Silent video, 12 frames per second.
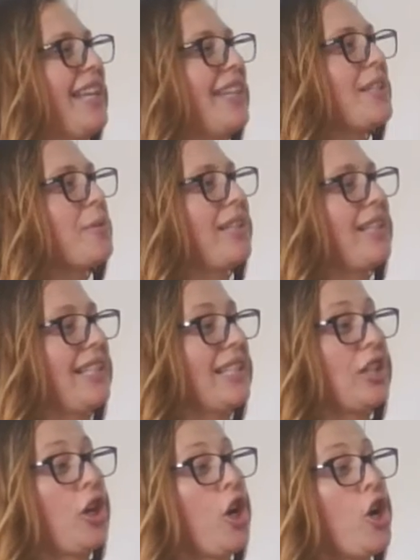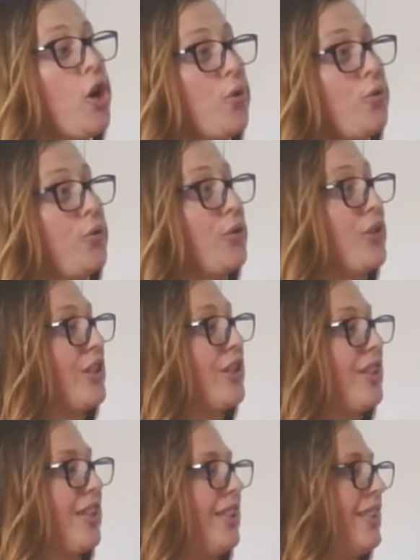This one is
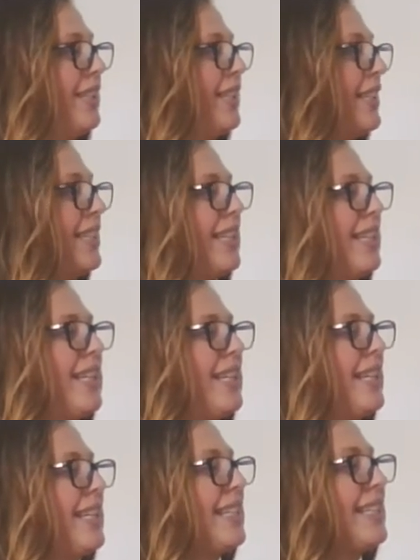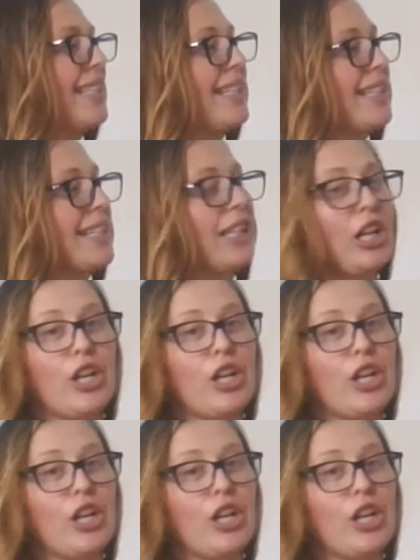closed. It is